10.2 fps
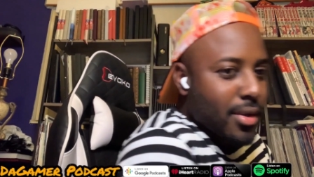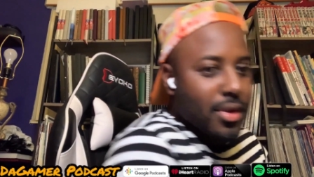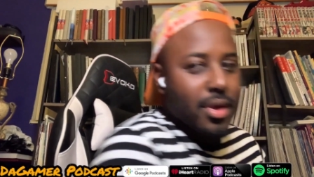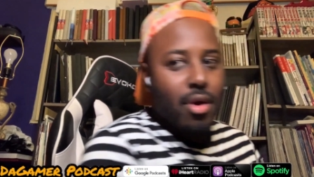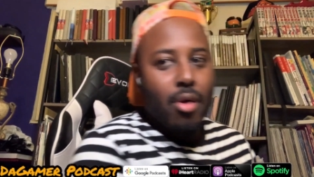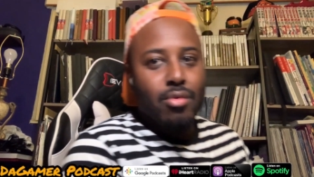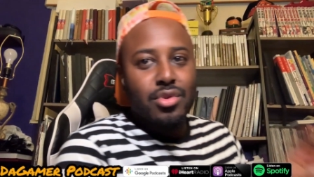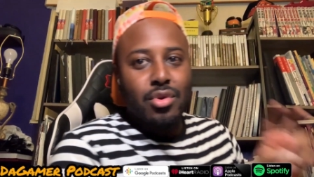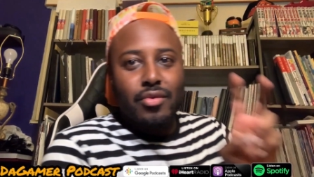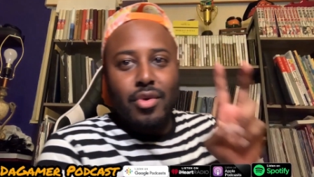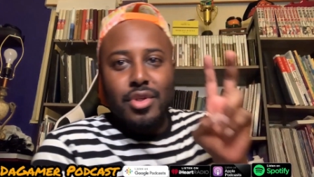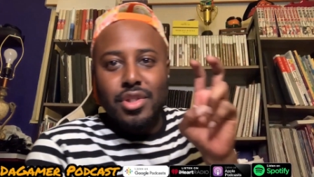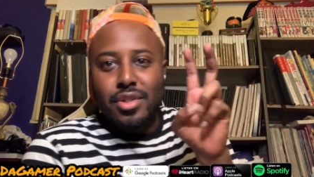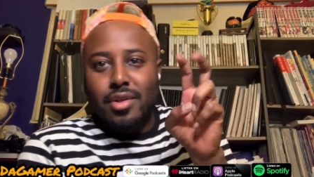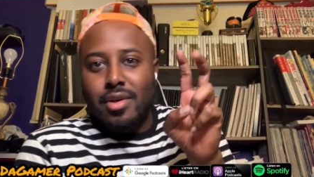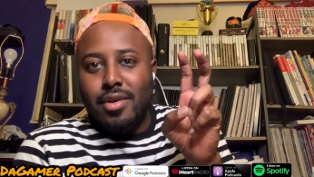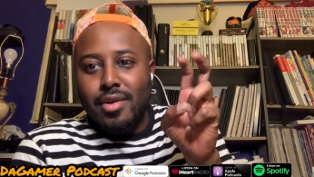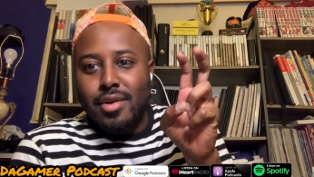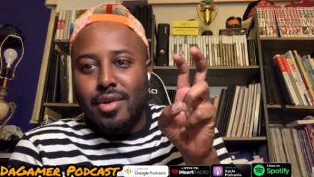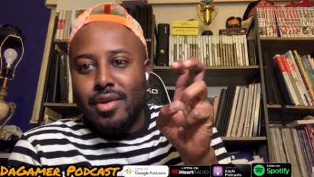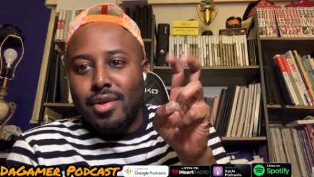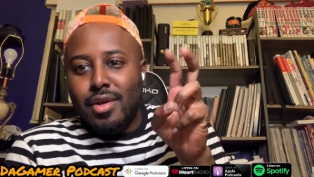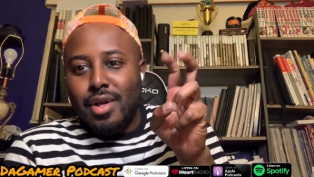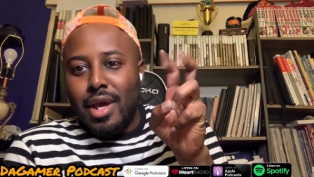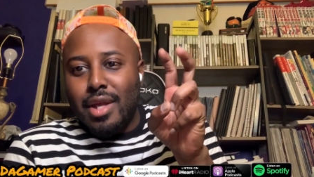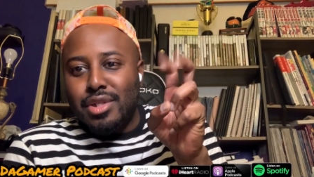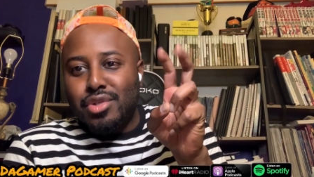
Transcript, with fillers: the Naruto version and,